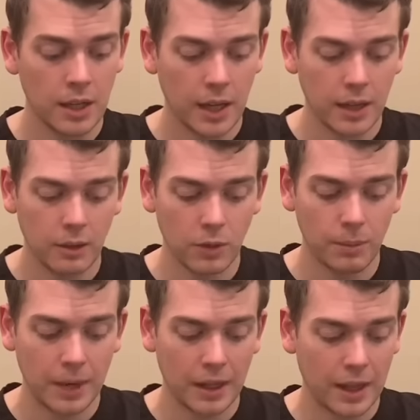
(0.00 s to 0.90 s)
and then with
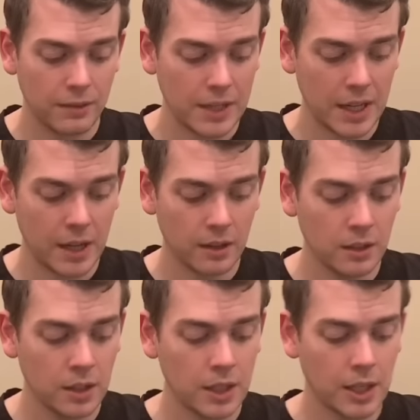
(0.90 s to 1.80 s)
my left hand,
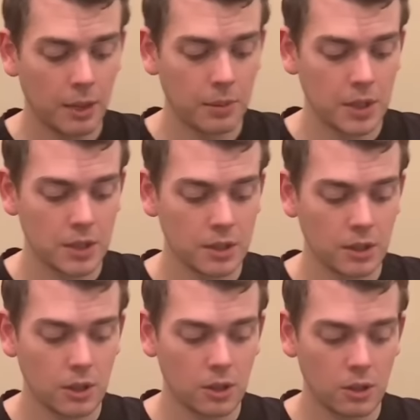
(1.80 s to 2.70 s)
I'm gonna
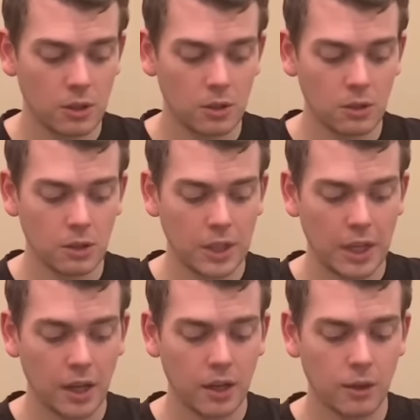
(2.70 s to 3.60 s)
slowly
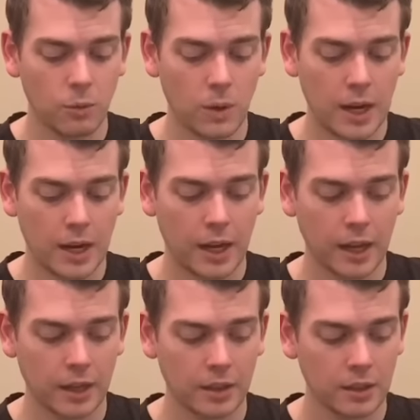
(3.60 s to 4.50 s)

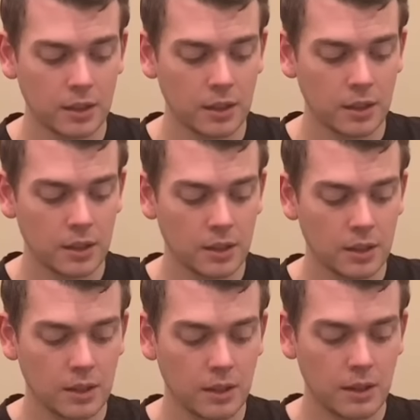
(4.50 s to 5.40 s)
unwind
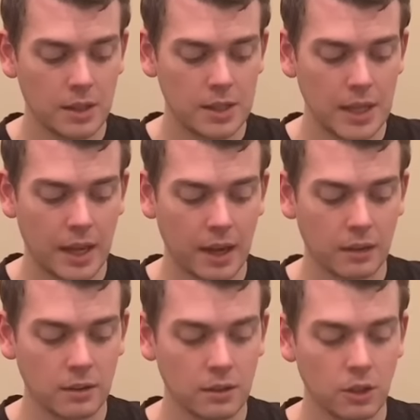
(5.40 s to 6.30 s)
this
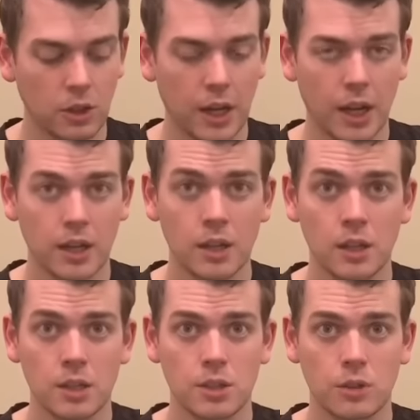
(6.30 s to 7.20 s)
hand, okay?
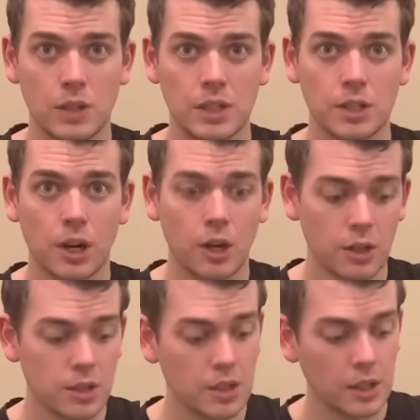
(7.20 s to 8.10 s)
So it
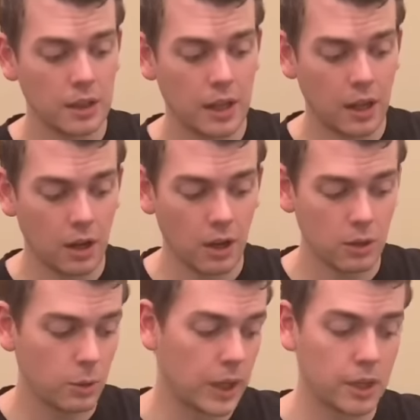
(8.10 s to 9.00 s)
starts in that all the
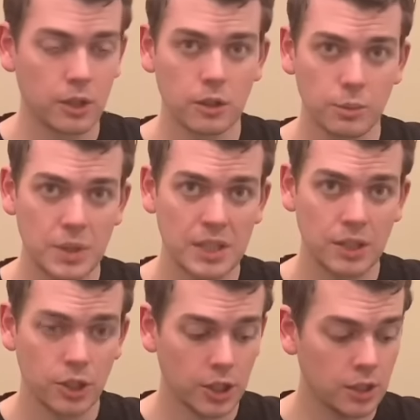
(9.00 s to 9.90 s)
way curled
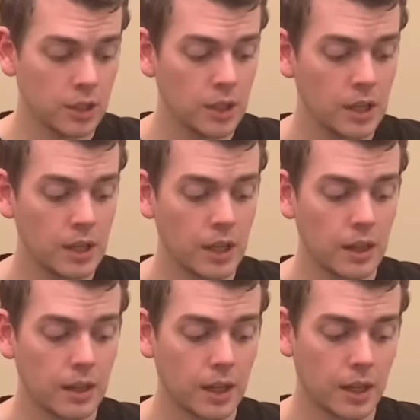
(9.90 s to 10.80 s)
position,
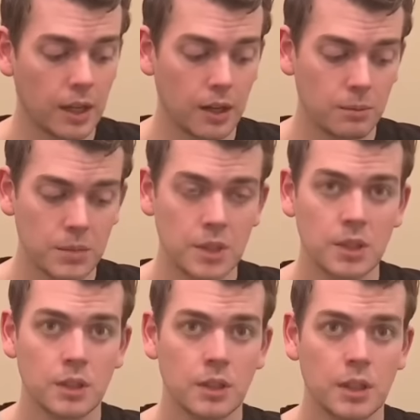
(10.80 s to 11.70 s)
and then it comes
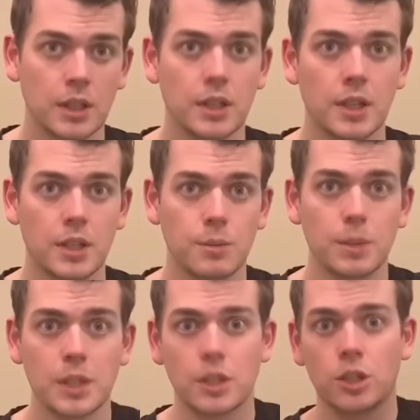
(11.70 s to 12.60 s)
into this
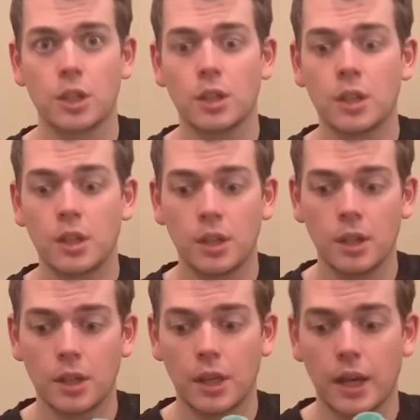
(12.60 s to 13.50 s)
position.
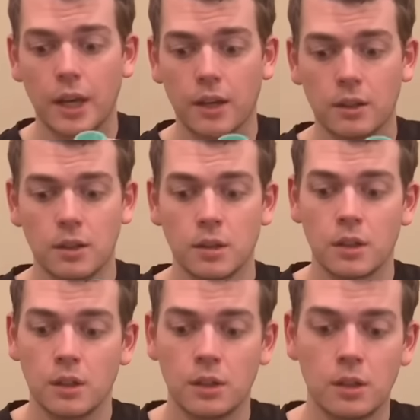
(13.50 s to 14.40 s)
Again,
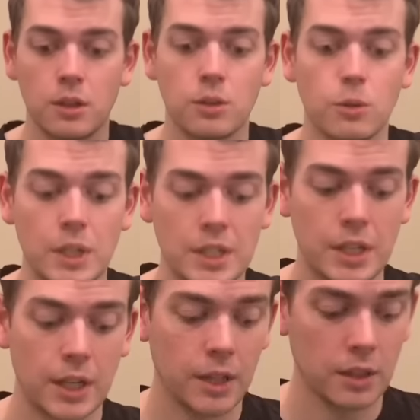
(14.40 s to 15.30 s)
twist
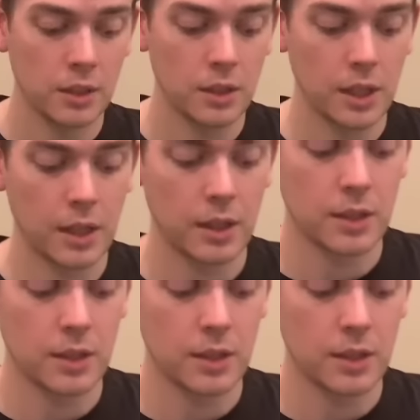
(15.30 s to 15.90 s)
it, and